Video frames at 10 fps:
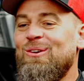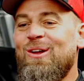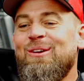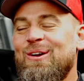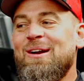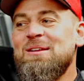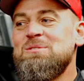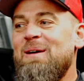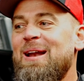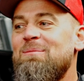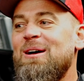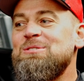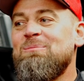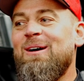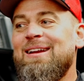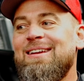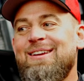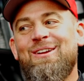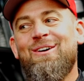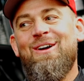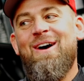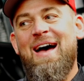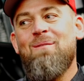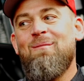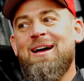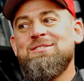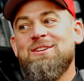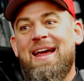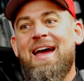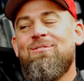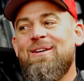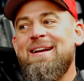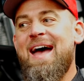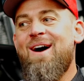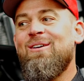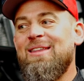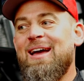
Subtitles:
know you're going to spend a bunch of money. You don't know how much, and every now and